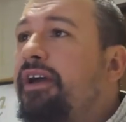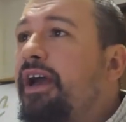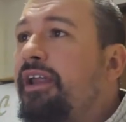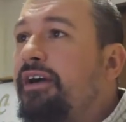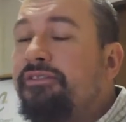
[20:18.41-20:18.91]

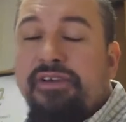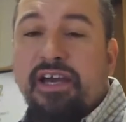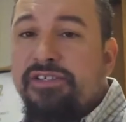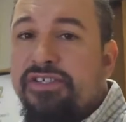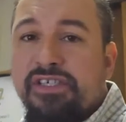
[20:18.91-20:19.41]
And uh,
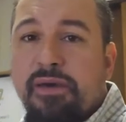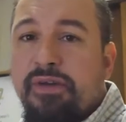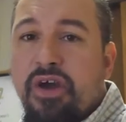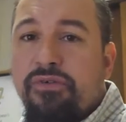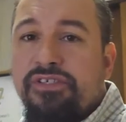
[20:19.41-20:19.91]
yeah, just let
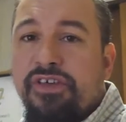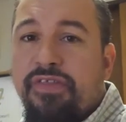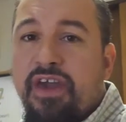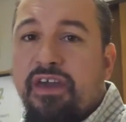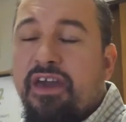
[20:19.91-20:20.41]
me know what you
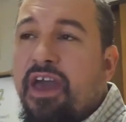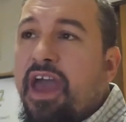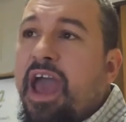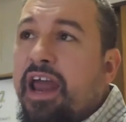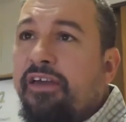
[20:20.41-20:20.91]
think.
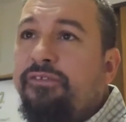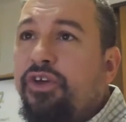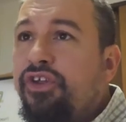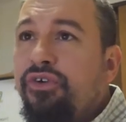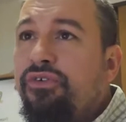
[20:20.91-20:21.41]
And if
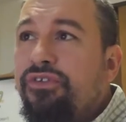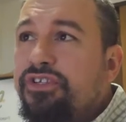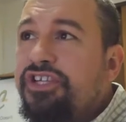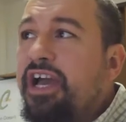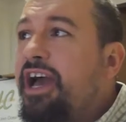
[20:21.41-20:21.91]
you do
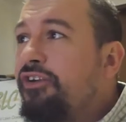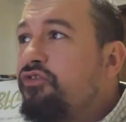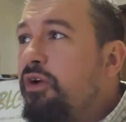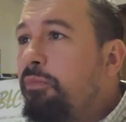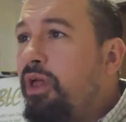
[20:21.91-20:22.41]
check out
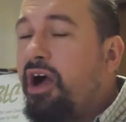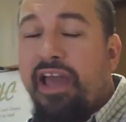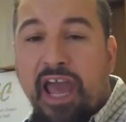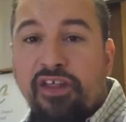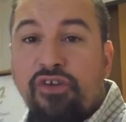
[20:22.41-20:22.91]

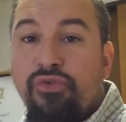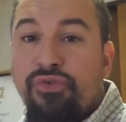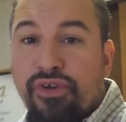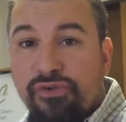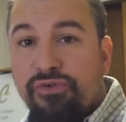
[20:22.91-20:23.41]
Triplog and you
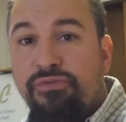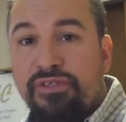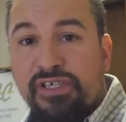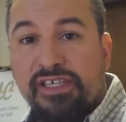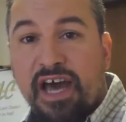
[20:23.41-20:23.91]
do
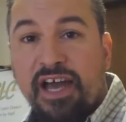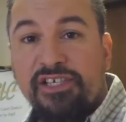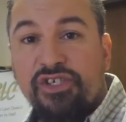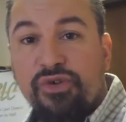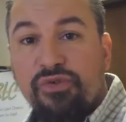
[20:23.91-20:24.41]

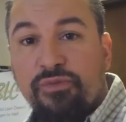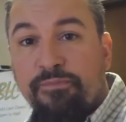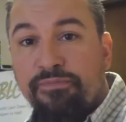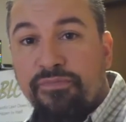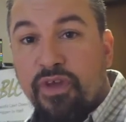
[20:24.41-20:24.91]
decide to
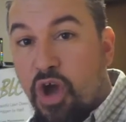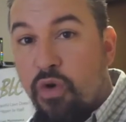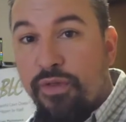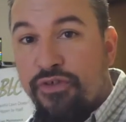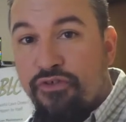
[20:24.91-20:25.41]

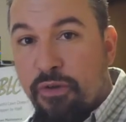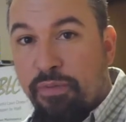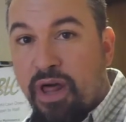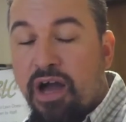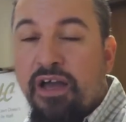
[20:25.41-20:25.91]
go with
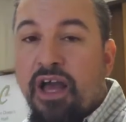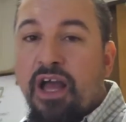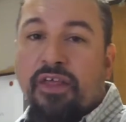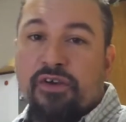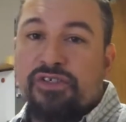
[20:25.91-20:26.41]
Triplog,
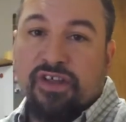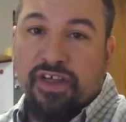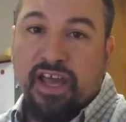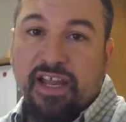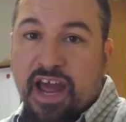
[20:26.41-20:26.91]
there's a
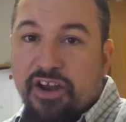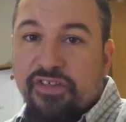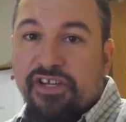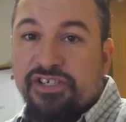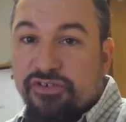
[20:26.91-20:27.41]
link down
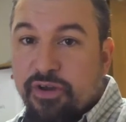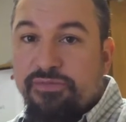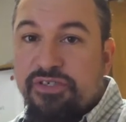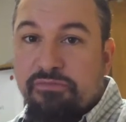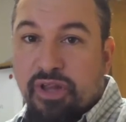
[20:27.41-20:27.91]
in the
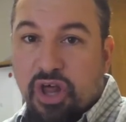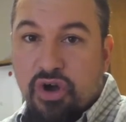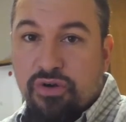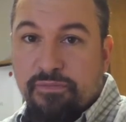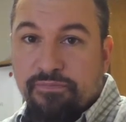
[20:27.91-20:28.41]
description
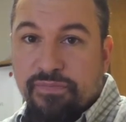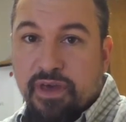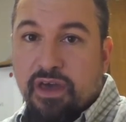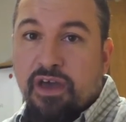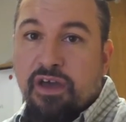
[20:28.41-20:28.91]
below
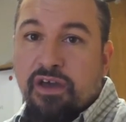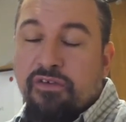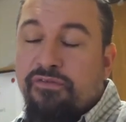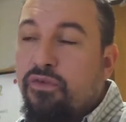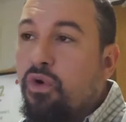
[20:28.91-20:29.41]

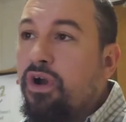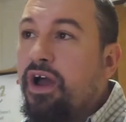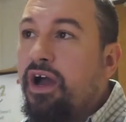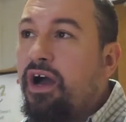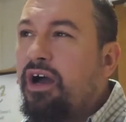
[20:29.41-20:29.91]
for
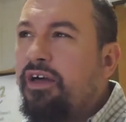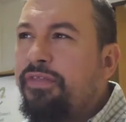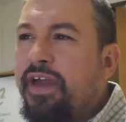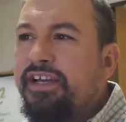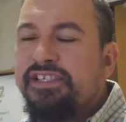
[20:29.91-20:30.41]
a, uh,
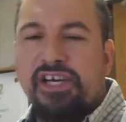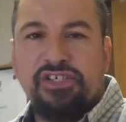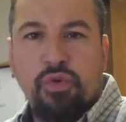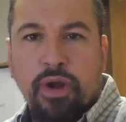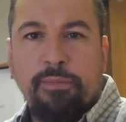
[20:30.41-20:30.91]
I think it's
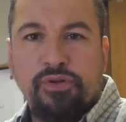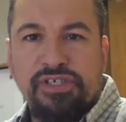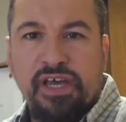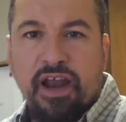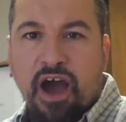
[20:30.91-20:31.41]
a
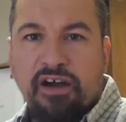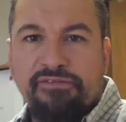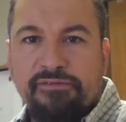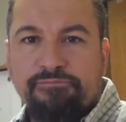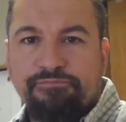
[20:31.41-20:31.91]
20%
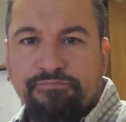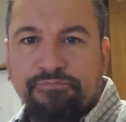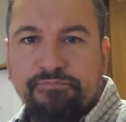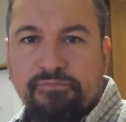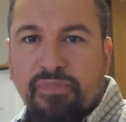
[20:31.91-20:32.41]
off
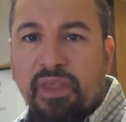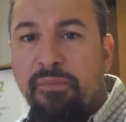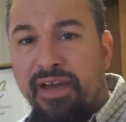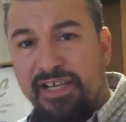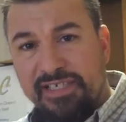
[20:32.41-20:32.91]

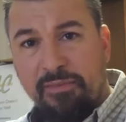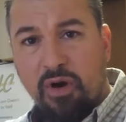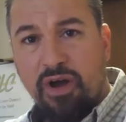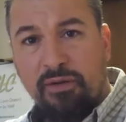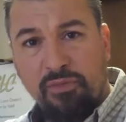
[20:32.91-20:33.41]
because I'm
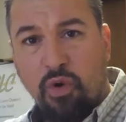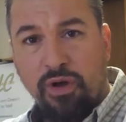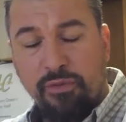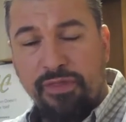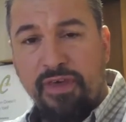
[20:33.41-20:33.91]
I'm
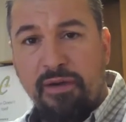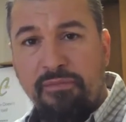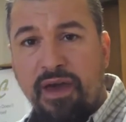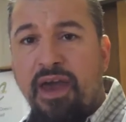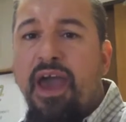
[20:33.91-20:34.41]
going with
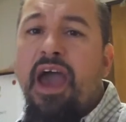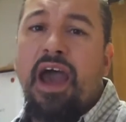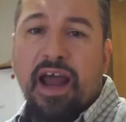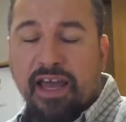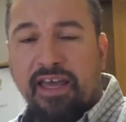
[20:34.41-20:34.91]
them,
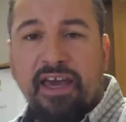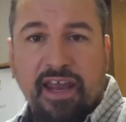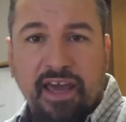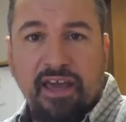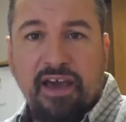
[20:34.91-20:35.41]
and I can
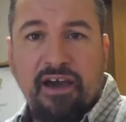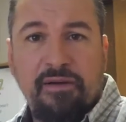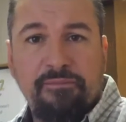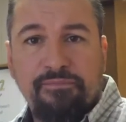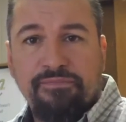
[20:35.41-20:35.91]
get a
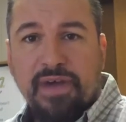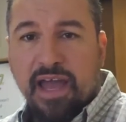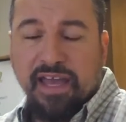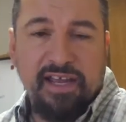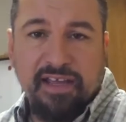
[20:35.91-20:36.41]
um,
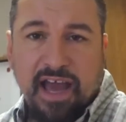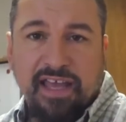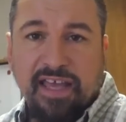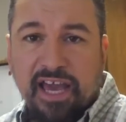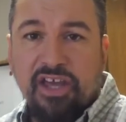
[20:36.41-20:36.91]
I get I
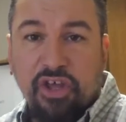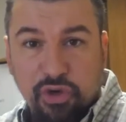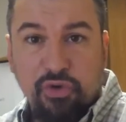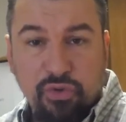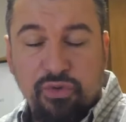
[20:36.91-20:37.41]
can get
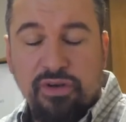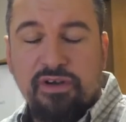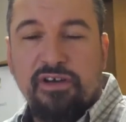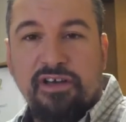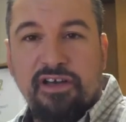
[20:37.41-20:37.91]
you
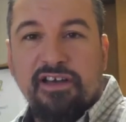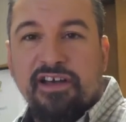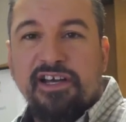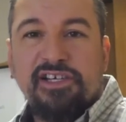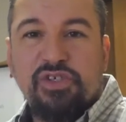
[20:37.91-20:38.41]

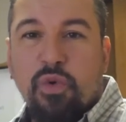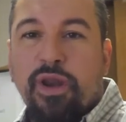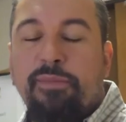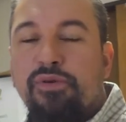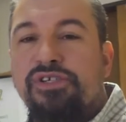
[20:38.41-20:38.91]

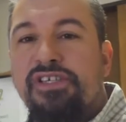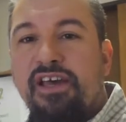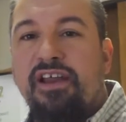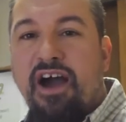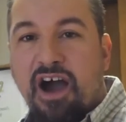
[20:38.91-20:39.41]

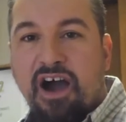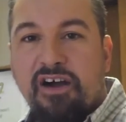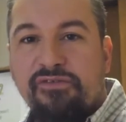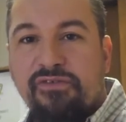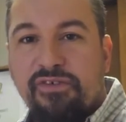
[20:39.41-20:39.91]
20%
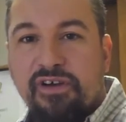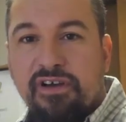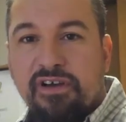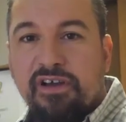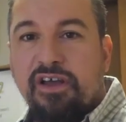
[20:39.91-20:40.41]
off
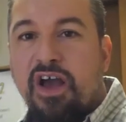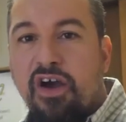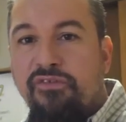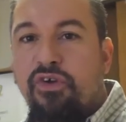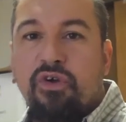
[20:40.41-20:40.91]

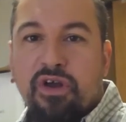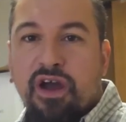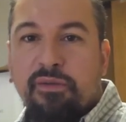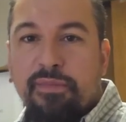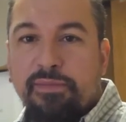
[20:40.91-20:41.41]
of your
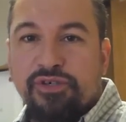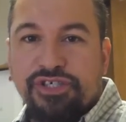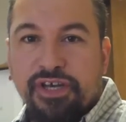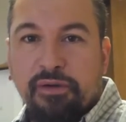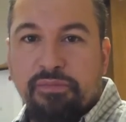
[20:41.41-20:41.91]
uh,
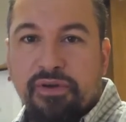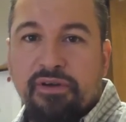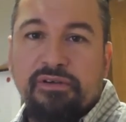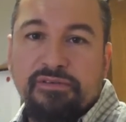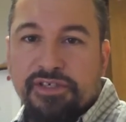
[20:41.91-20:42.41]
membership
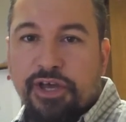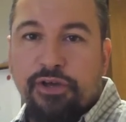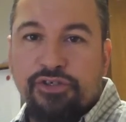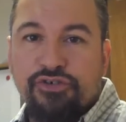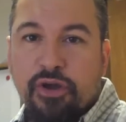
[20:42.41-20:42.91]
to
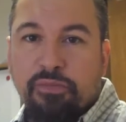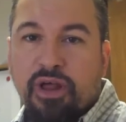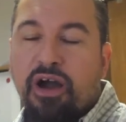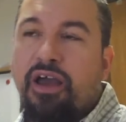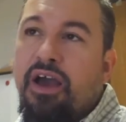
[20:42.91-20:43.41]
use
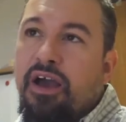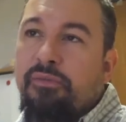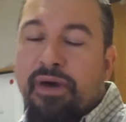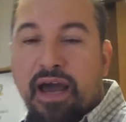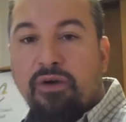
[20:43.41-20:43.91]
TripLog.
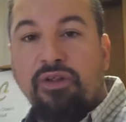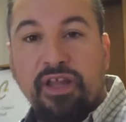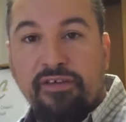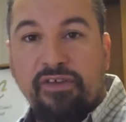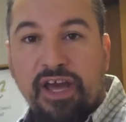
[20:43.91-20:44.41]
But I will
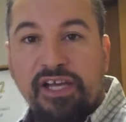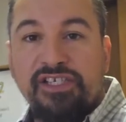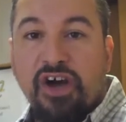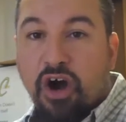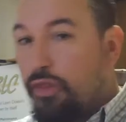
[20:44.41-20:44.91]
leave
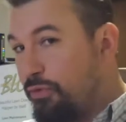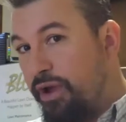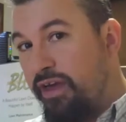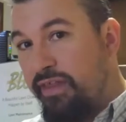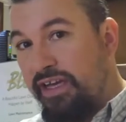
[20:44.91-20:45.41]
links to all
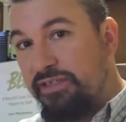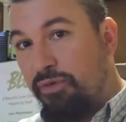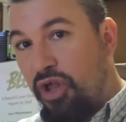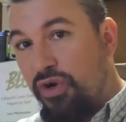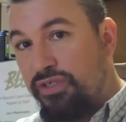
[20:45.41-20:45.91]
three of these
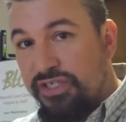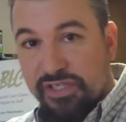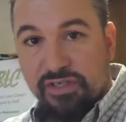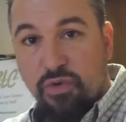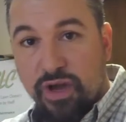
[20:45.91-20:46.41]
below, so,
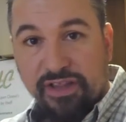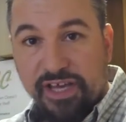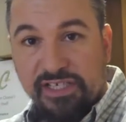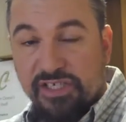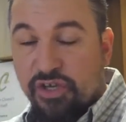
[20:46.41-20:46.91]
quick
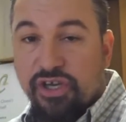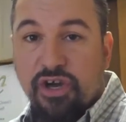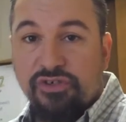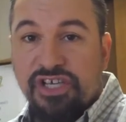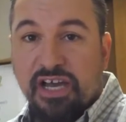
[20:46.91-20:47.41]
links, so you can
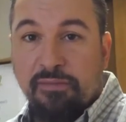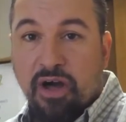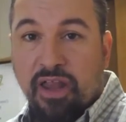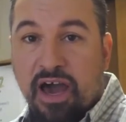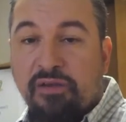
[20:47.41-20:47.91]
go check them
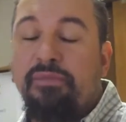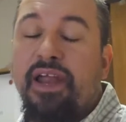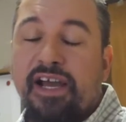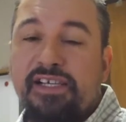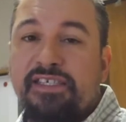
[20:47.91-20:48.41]
all out.
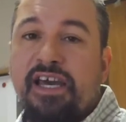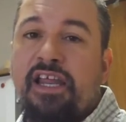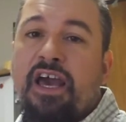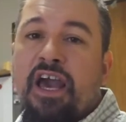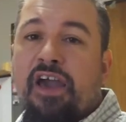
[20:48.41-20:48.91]
But like I
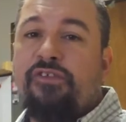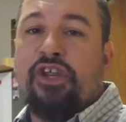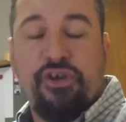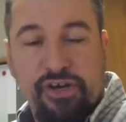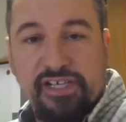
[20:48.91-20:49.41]
said, if
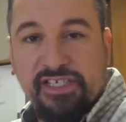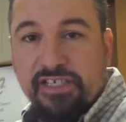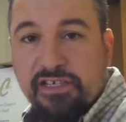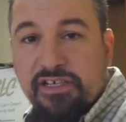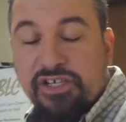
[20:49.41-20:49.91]
you do
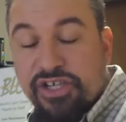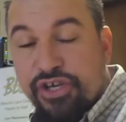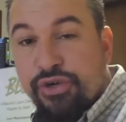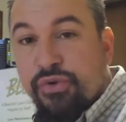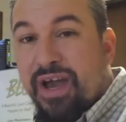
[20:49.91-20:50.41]
just
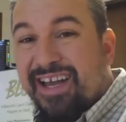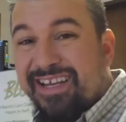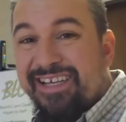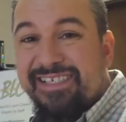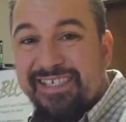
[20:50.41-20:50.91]
do
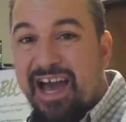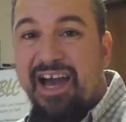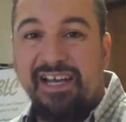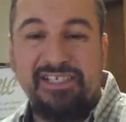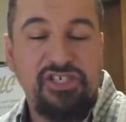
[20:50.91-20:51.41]

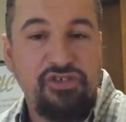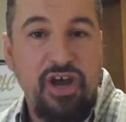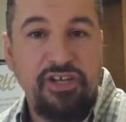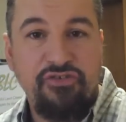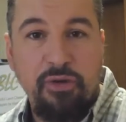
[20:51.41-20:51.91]
decide to
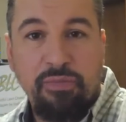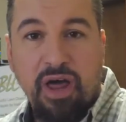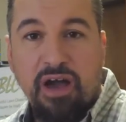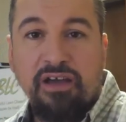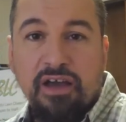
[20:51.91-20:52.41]
try
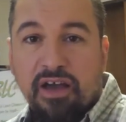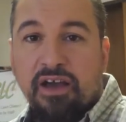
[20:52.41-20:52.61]
TripLog,